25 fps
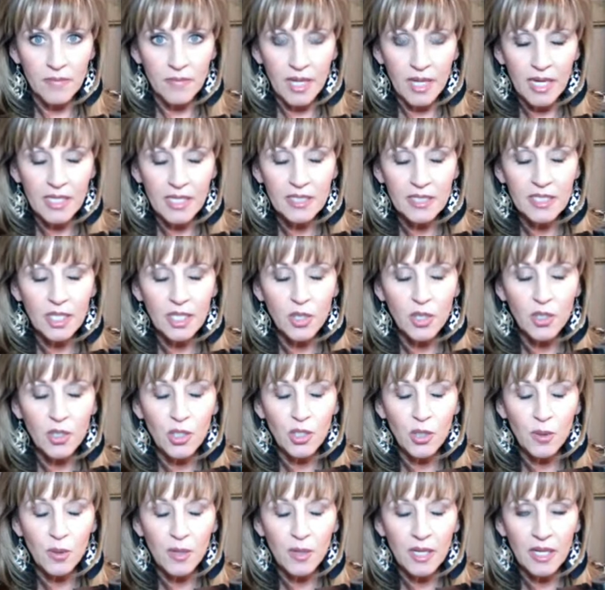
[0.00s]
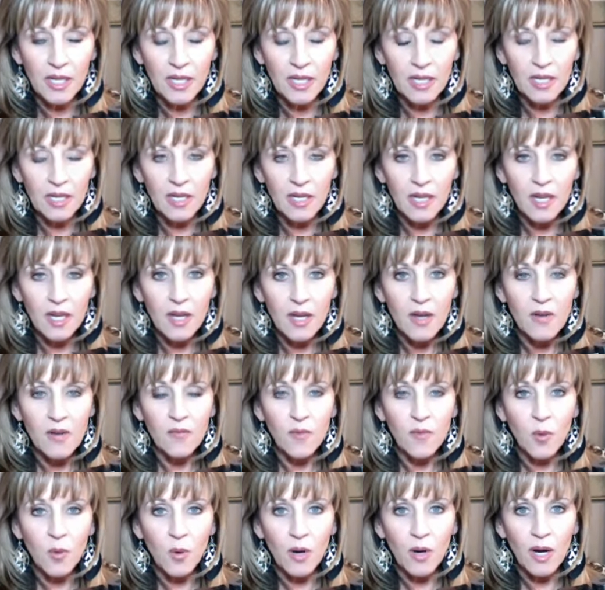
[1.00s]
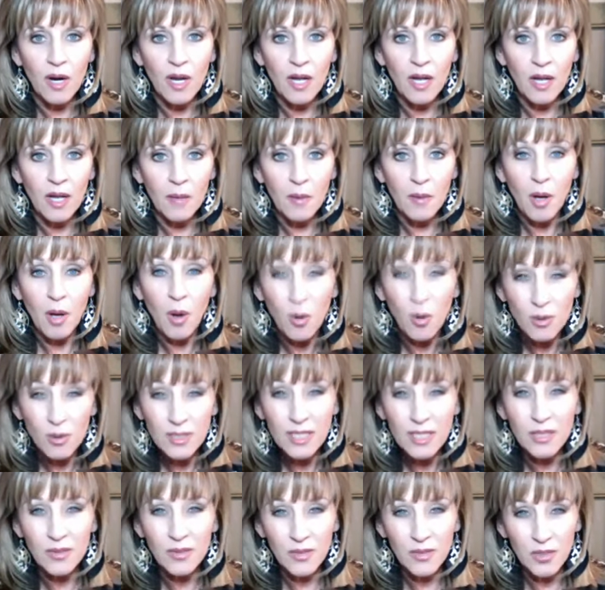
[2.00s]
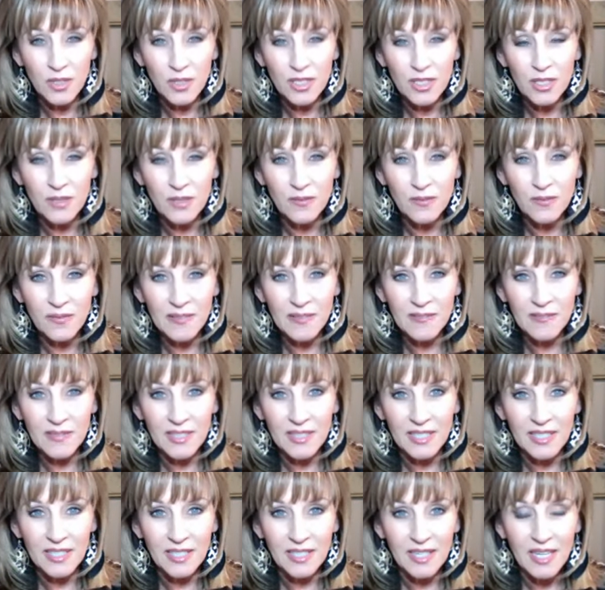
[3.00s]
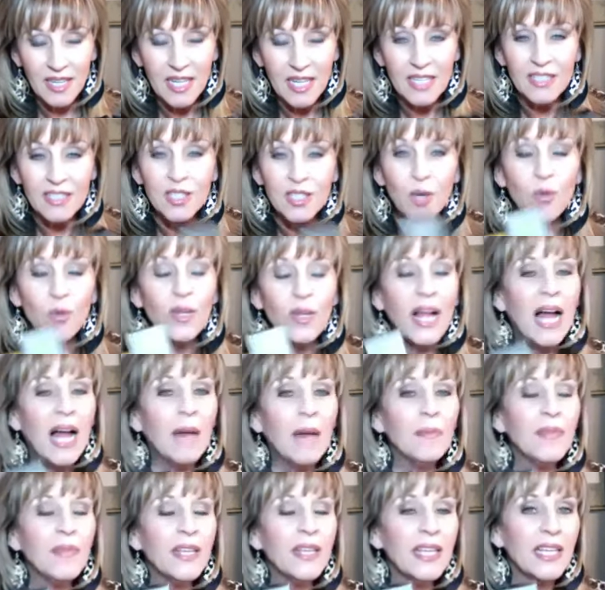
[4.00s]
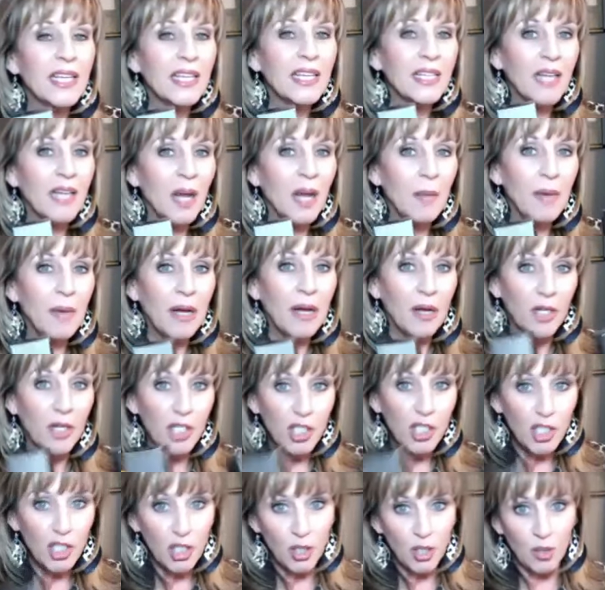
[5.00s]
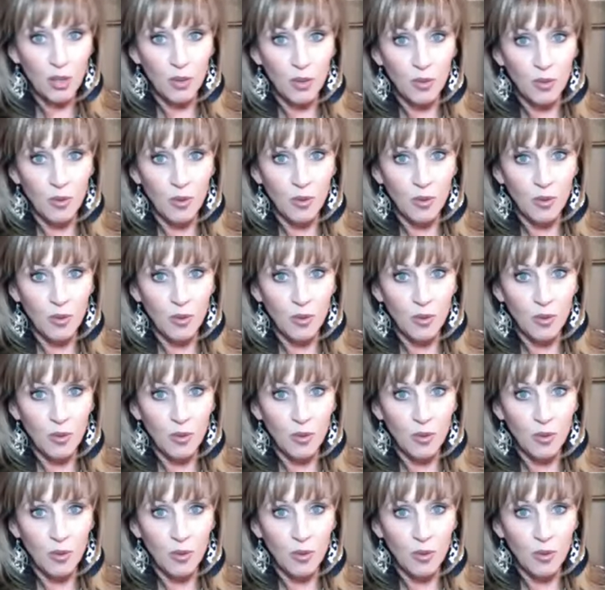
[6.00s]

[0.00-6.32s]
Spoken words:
And so you get it for wholesale $32.50. So I'm thinking about you.